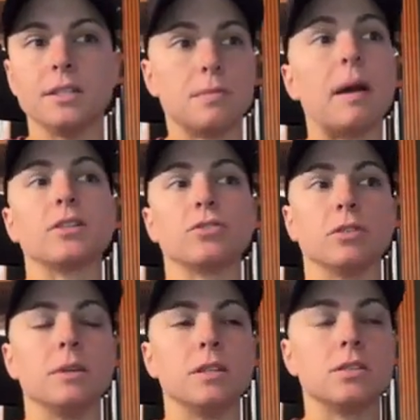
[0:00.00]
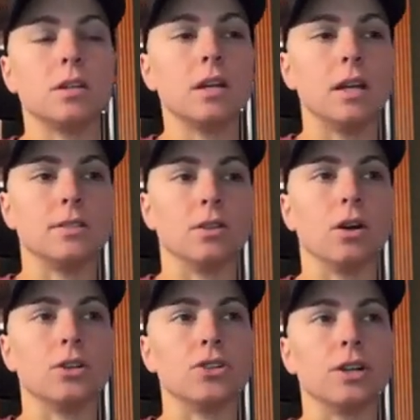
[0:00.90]
in spectrum is
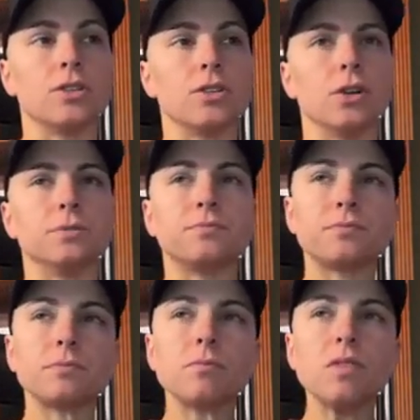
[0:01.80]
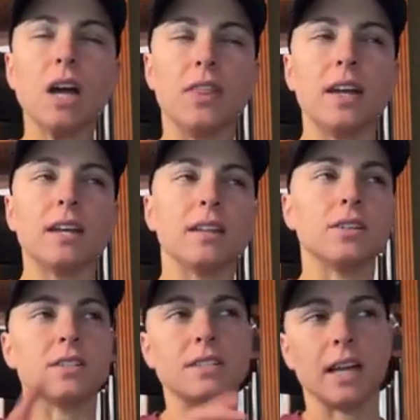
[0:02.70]
larger. So I think
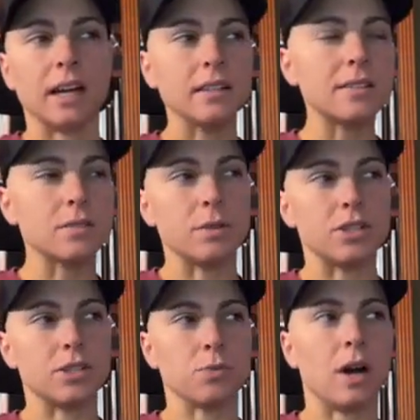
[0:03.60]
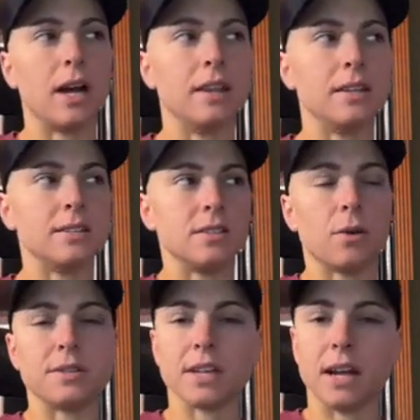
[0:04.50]
there's a dance, which is why this is
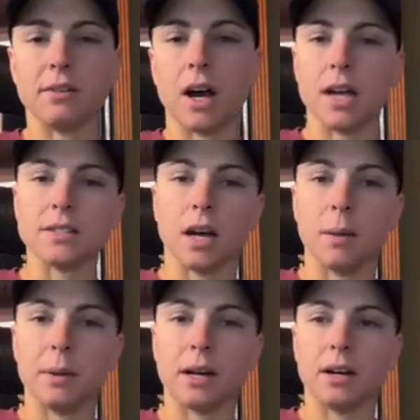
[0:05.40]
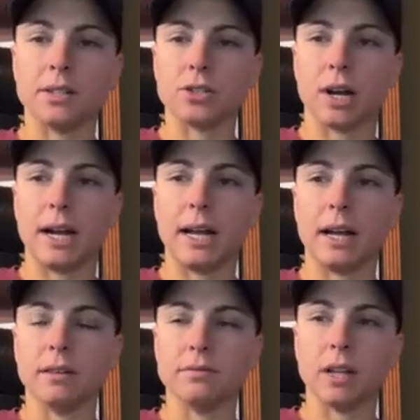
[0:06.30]
always kind of a hot topic on
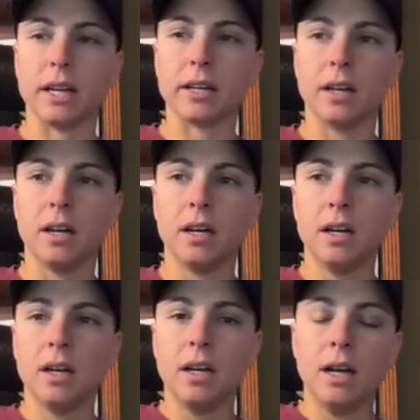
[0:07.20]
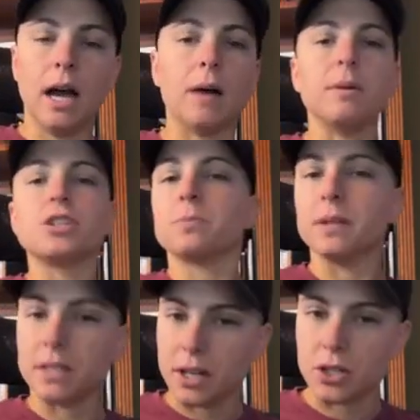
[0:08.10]
training of like, how much
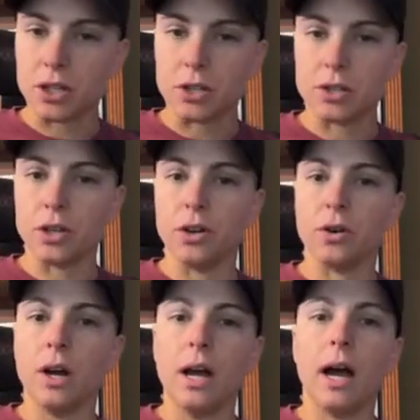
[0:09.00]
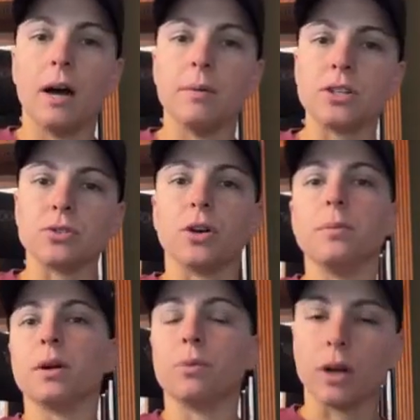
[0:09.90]
sprinting should you do? How much
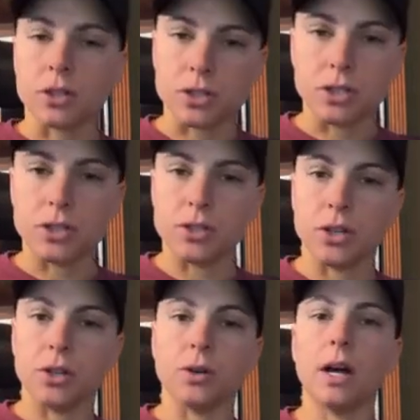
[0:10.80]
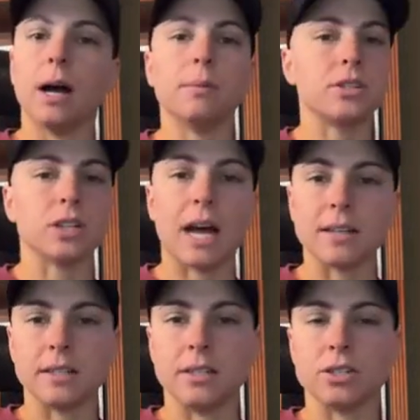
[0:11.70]
aerobic work should you do? How much
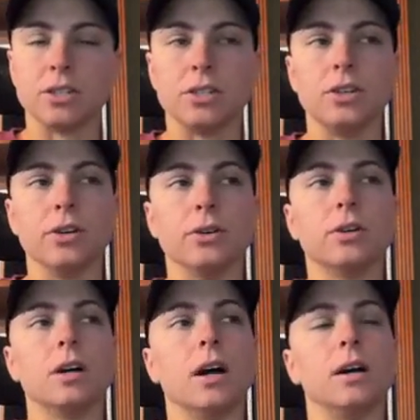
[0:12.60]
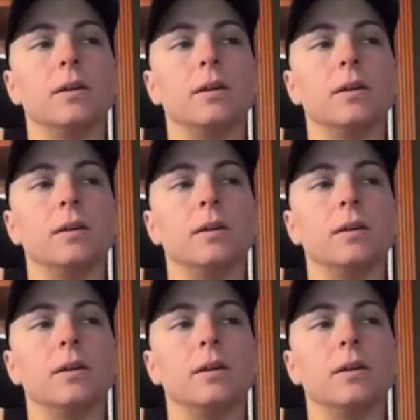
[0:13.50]
lactate should you do?